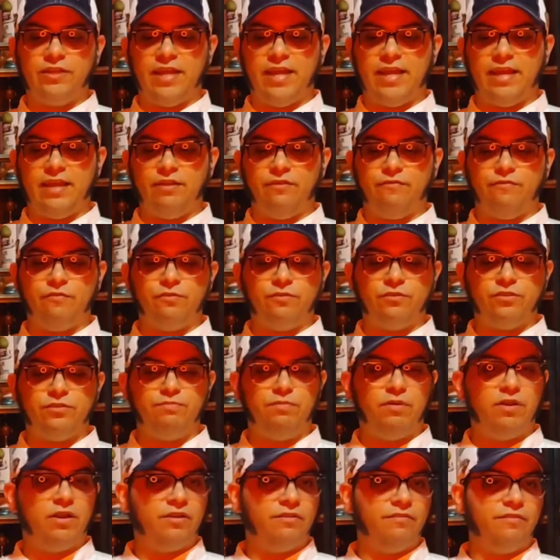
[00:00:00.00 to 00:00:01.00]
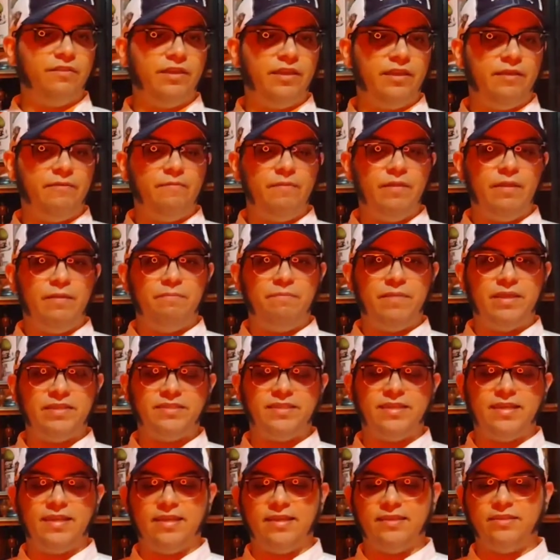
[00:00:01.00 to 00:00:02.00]
and of course part of the
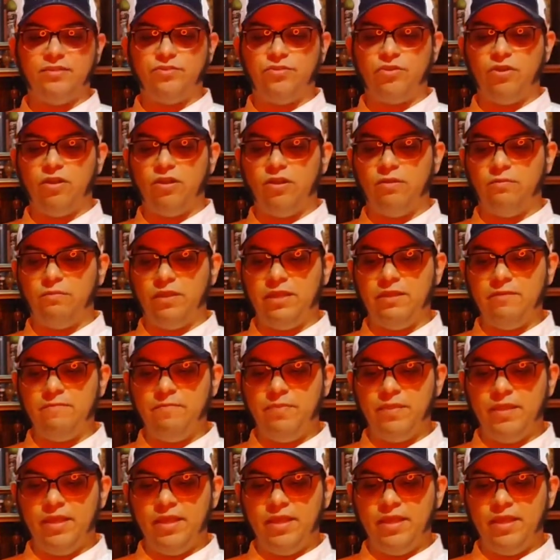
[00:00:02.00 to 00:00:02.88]
Mexican gastronomy,